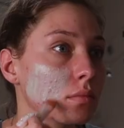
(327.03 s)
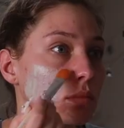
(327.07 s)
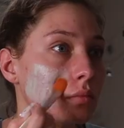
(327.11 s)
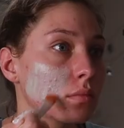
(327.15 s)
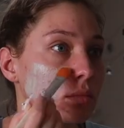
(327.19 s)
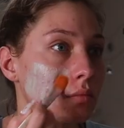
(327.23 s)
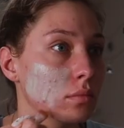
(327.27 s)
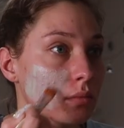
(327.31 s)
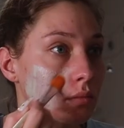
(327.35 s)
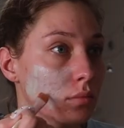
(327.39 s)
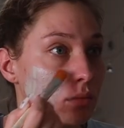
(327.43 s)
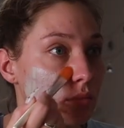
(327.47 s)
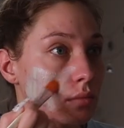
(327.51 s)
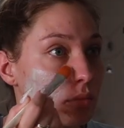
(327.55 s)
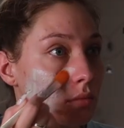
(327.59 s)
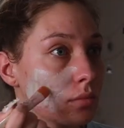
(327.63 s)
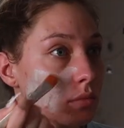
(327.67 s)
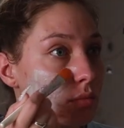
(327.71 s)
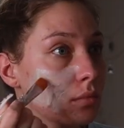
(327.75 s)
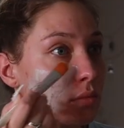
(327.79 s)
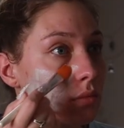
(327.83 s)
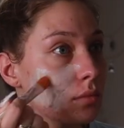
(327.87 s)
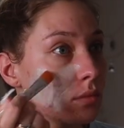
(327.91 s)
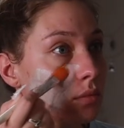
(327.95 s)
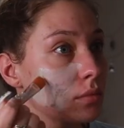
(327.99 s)

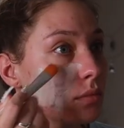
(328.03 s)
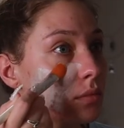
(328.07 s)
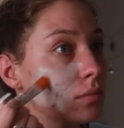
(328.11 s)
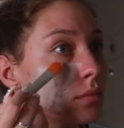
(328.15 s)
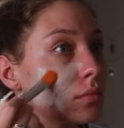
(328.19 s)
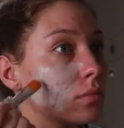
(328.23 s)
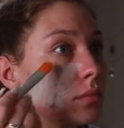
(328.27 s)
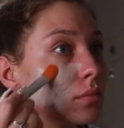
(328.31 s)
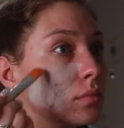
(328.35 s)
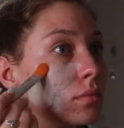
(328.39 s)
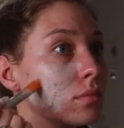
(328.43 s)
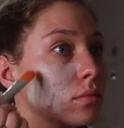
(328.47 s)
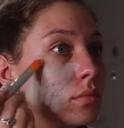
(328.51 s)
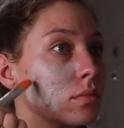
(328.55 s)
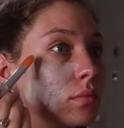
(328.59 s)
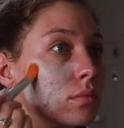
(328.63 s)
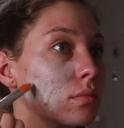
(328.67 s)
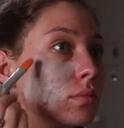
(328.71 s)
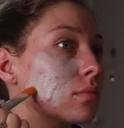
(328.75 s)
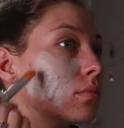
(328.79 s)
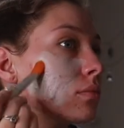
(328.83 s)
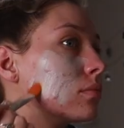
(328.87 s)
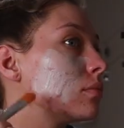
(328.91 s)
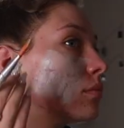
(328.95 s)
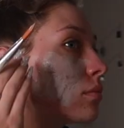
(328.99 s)

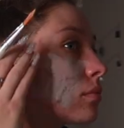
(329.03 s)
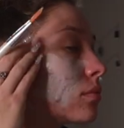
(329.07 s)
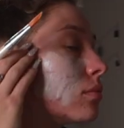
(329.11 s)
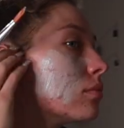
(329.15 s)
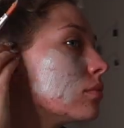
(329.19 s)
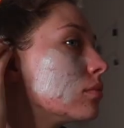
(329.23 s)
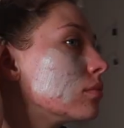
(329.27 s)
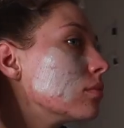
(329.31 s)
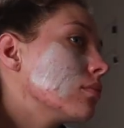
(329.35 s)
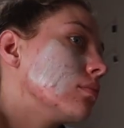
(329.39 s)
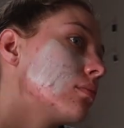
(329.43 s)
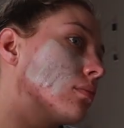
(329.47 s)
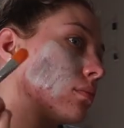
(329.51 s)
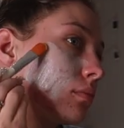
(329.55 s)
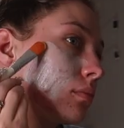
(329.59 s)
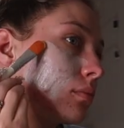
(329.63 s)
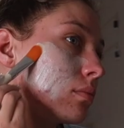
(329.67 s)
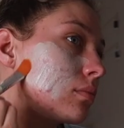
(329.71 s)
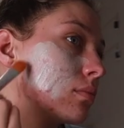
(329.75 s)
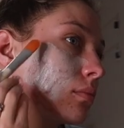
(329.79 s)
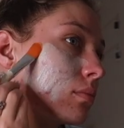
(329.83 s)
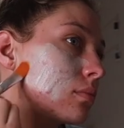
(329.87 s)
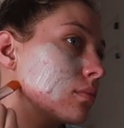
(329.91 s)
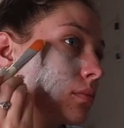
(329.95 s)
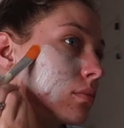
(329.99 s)

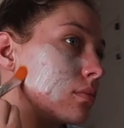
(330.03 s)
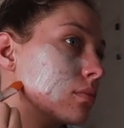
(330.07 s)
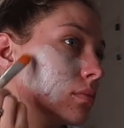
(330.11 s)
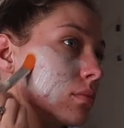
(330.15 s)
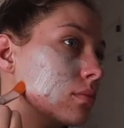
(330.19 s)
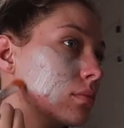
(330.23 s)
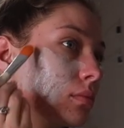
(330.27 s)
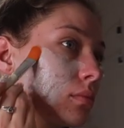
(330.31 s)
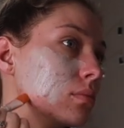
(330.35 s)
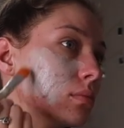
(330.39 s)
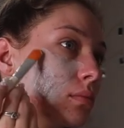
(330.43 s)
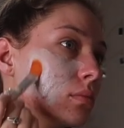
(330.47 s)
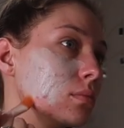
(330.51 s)
Nobody speaks.